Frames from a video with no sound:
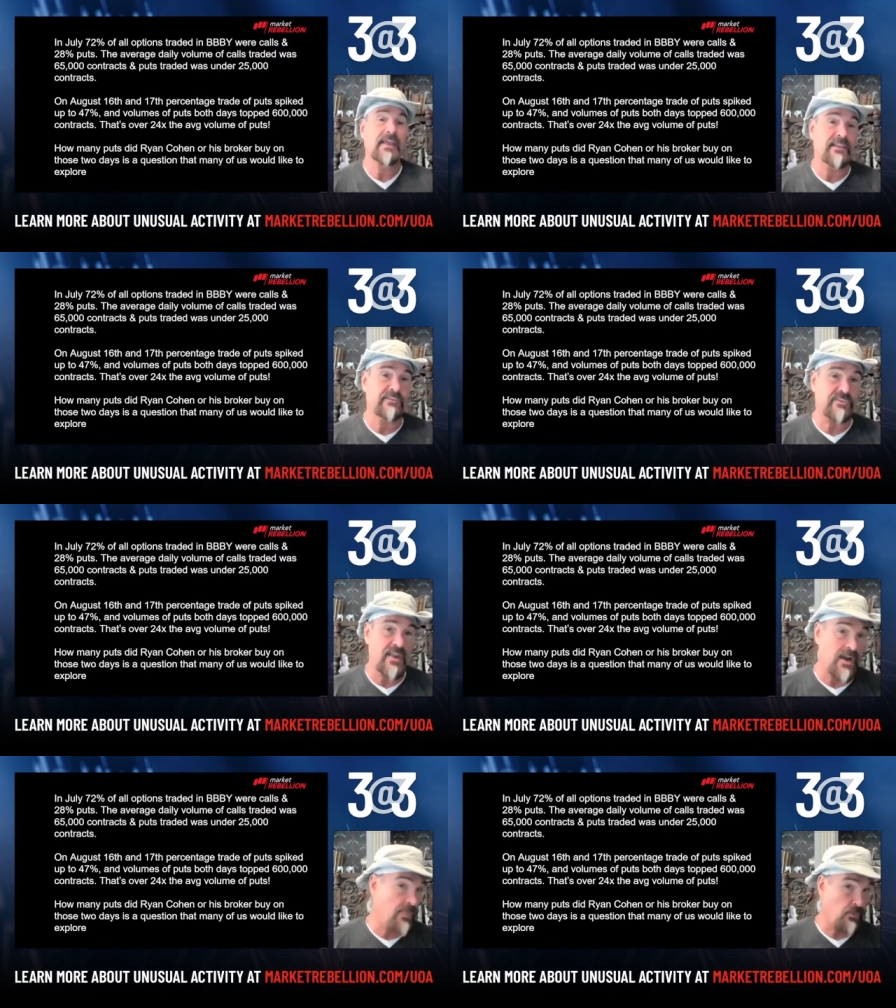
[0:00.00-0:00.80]
In,
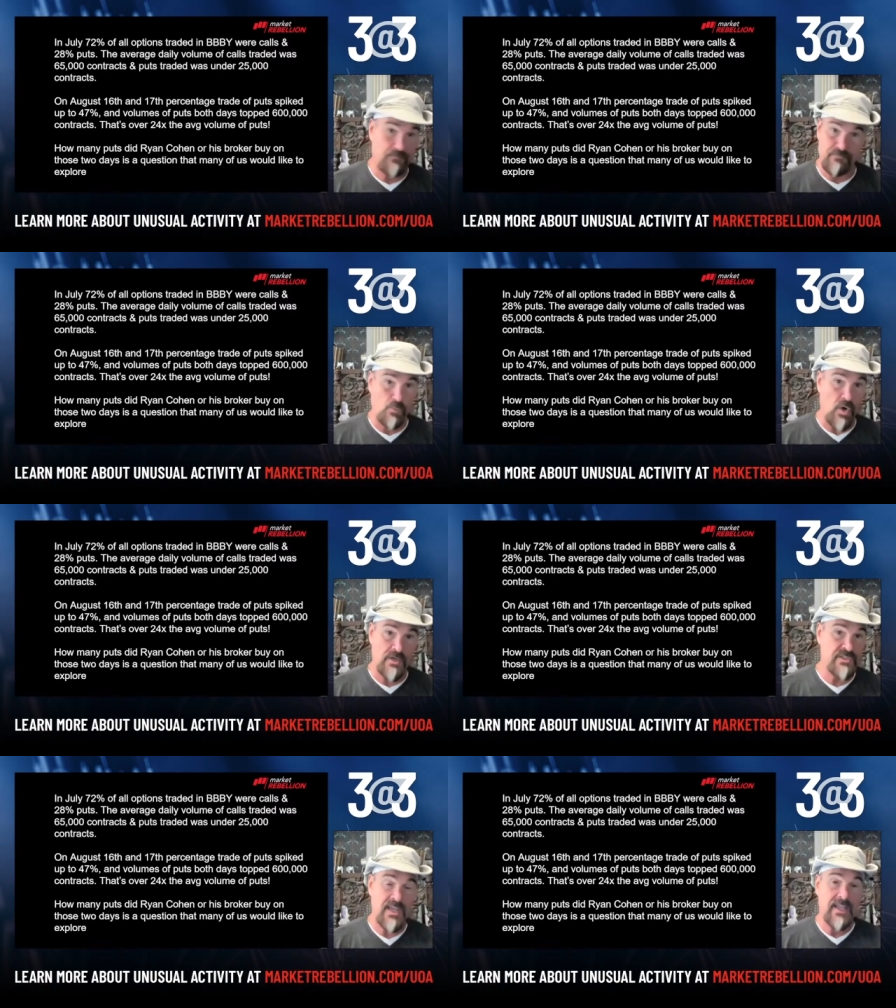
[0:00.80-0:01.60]
in other
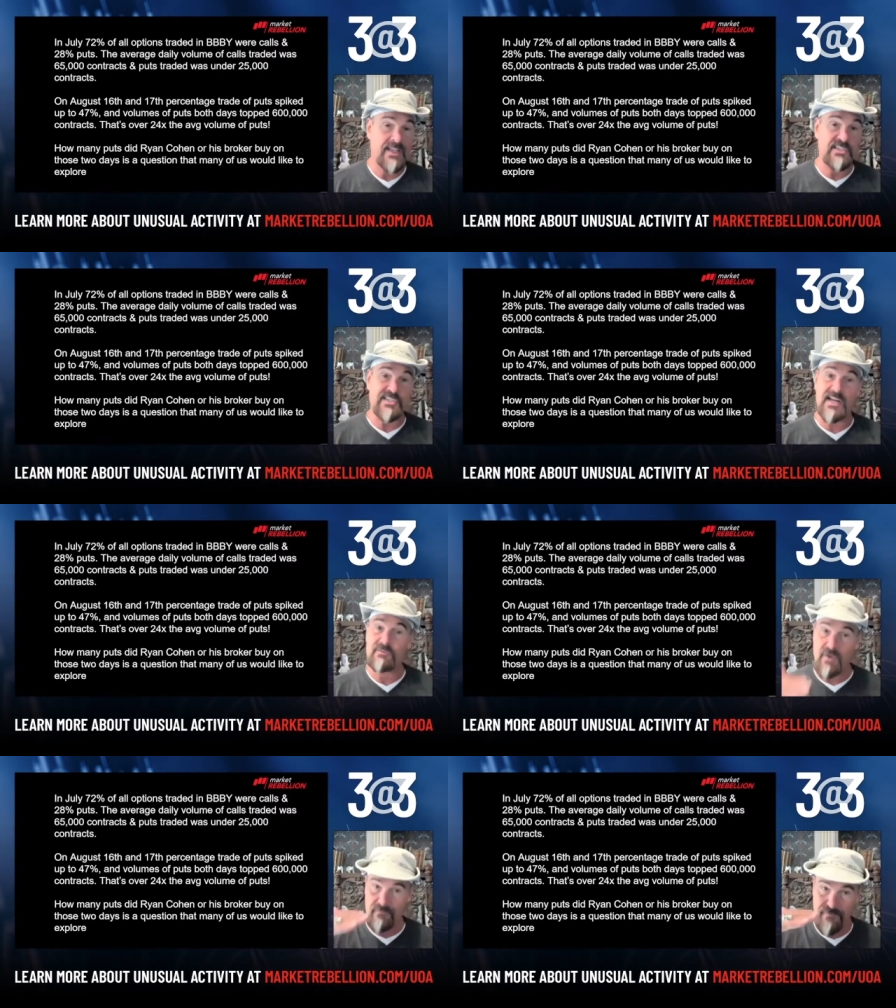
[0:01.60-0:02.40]
words, instead
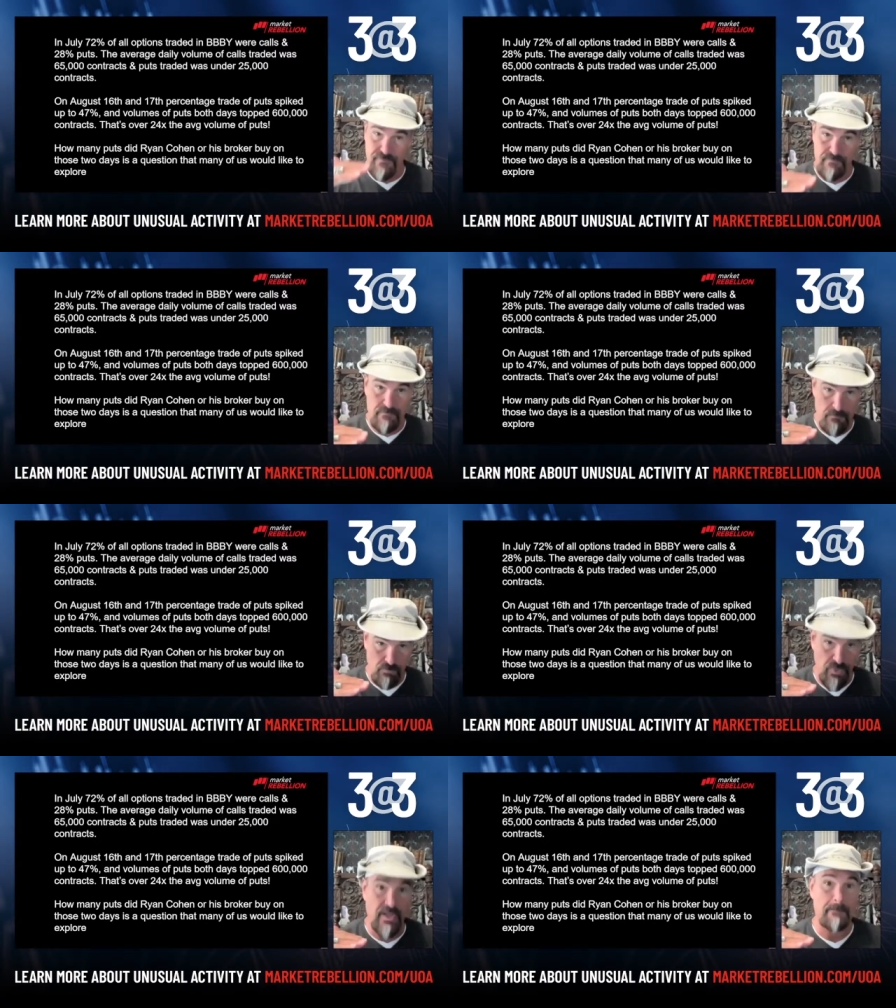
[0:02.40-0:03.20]
of a
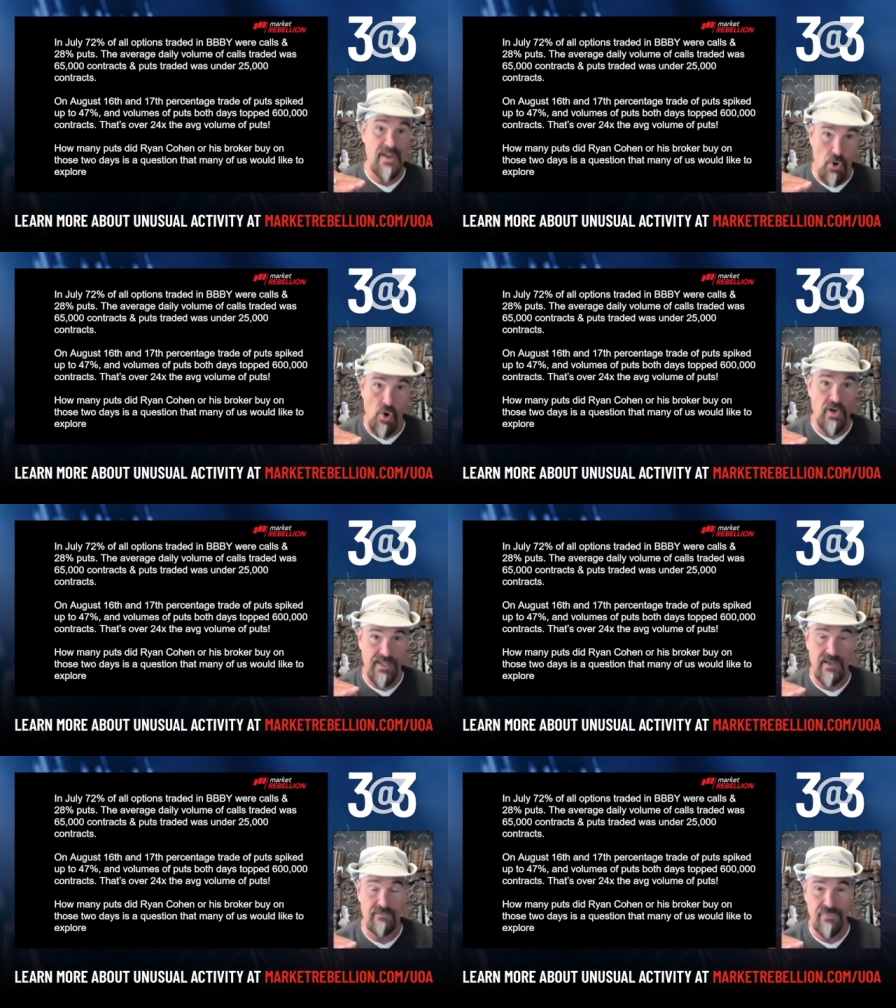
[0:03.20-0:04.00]
real
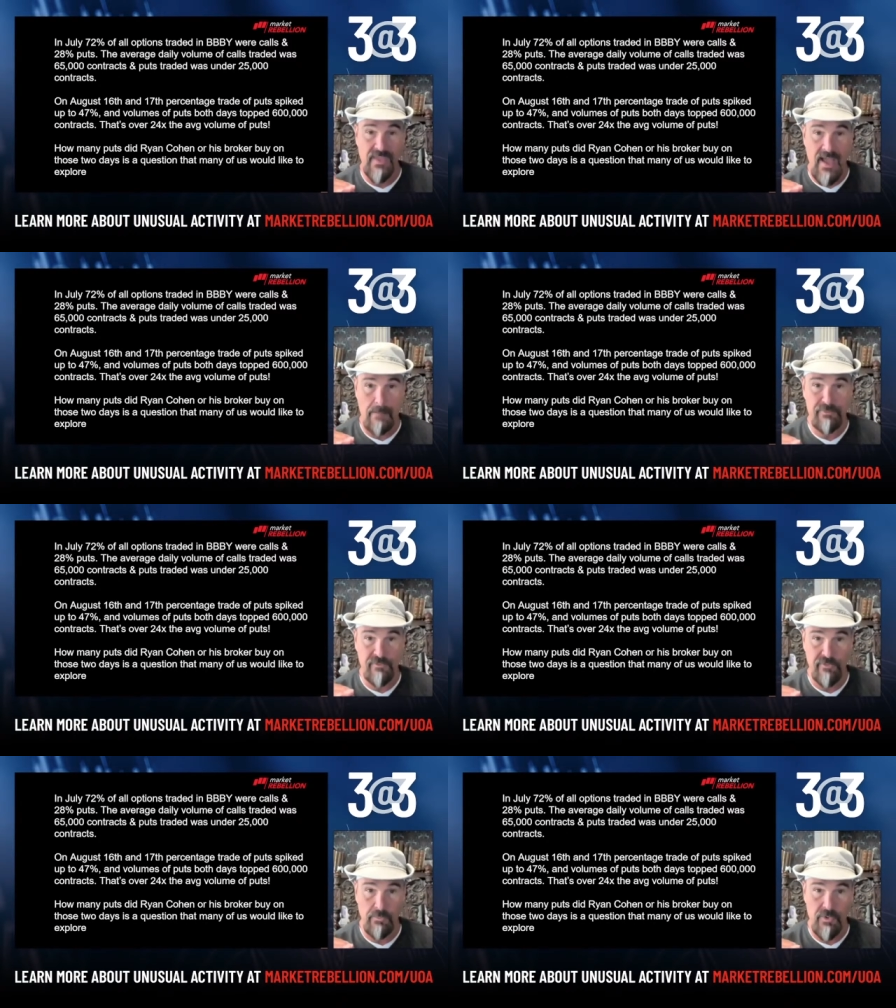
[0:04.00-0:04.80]
minority of the
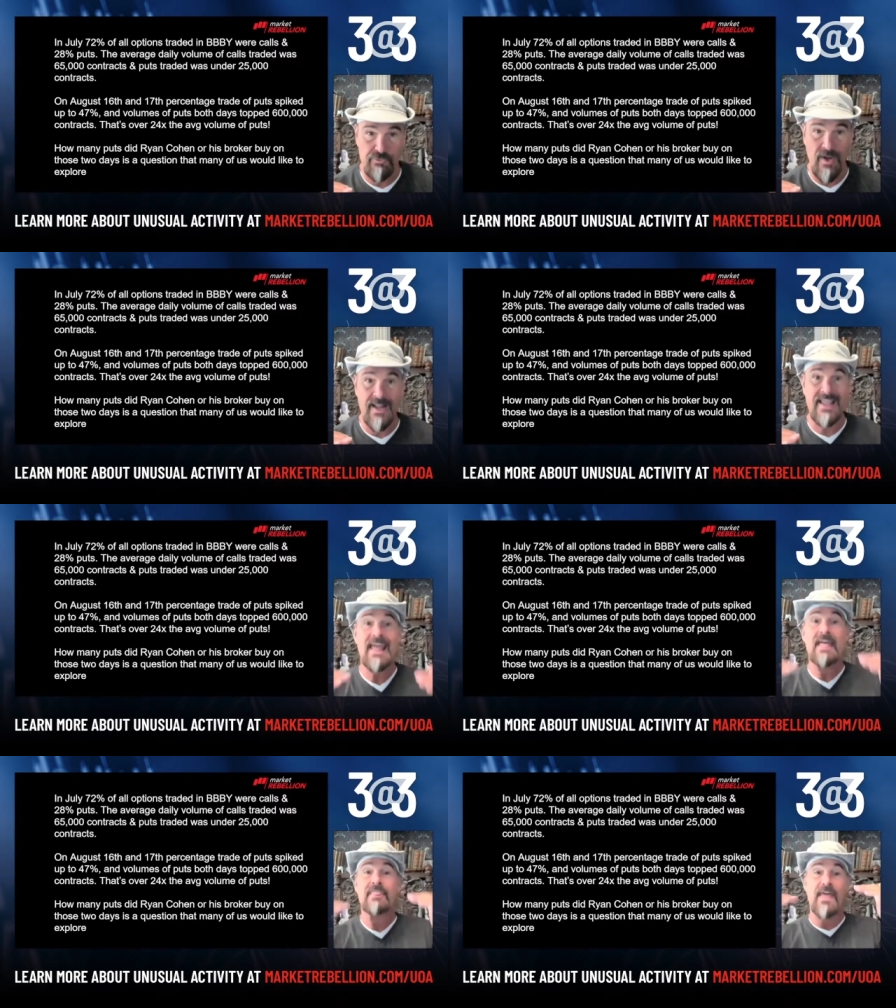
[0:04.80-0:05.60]
options that were trading,
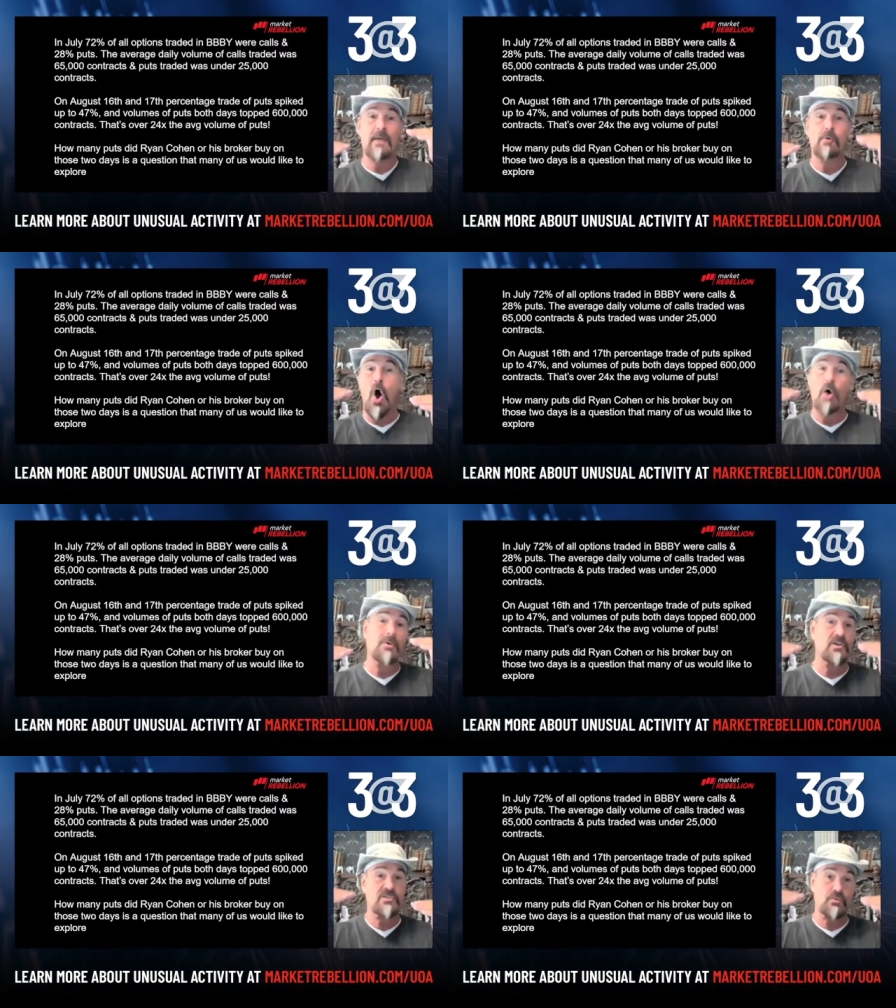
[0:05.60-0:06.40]
they
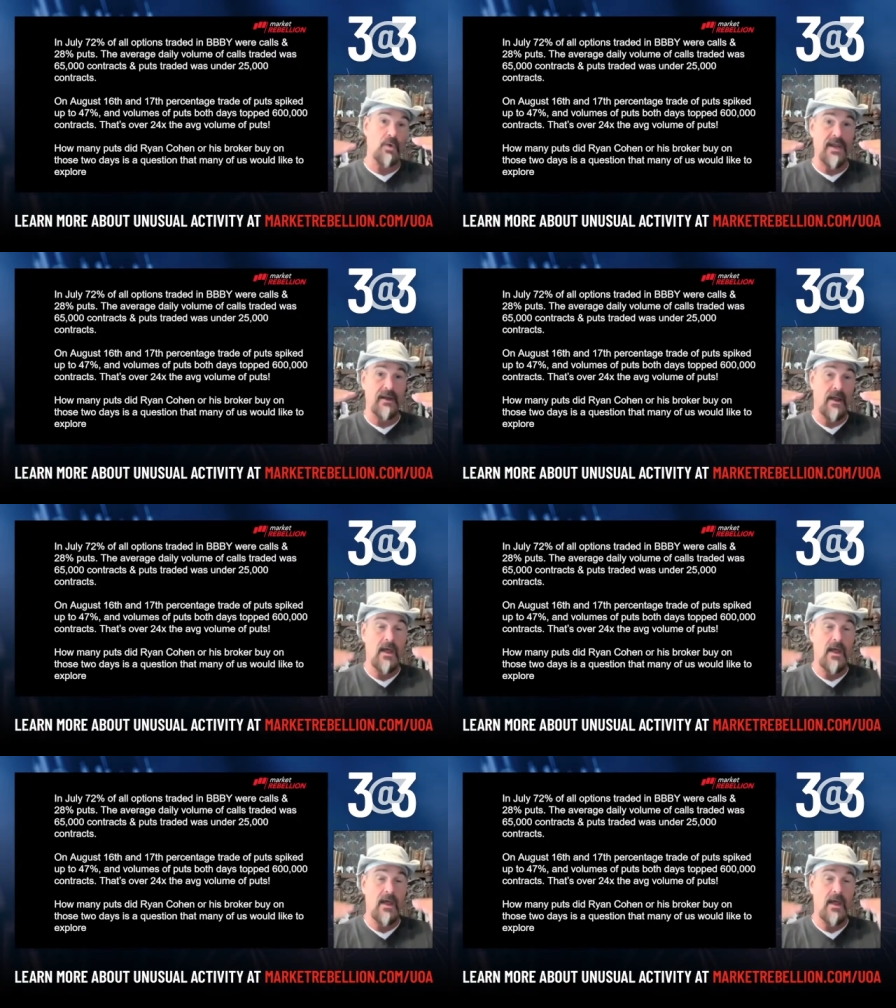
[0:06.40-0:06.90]
almost went